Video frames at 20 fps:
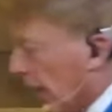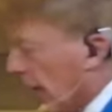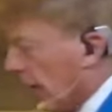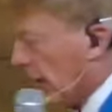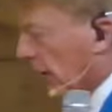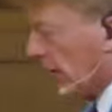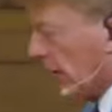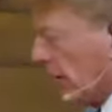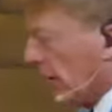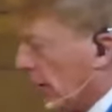
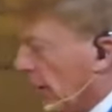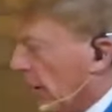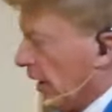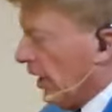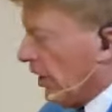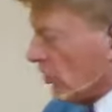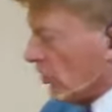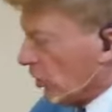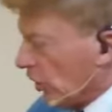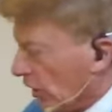here?
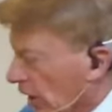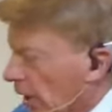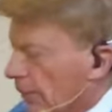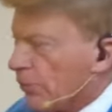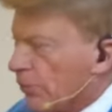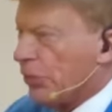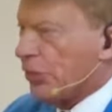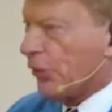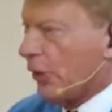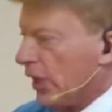He said,
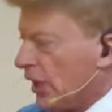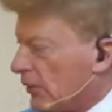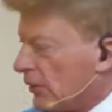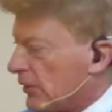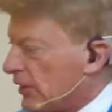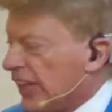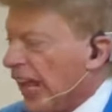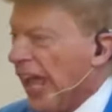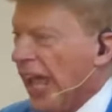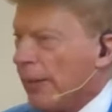them 3
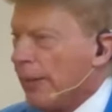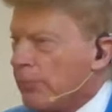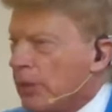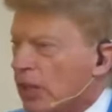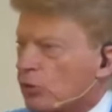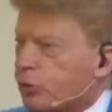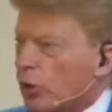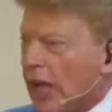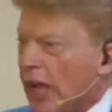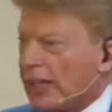
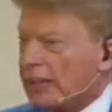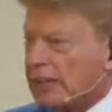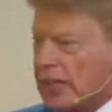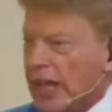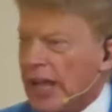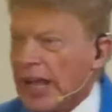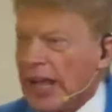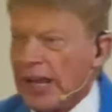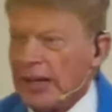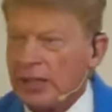tablets right
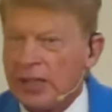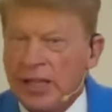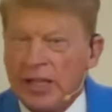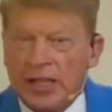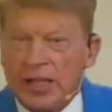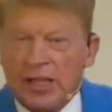there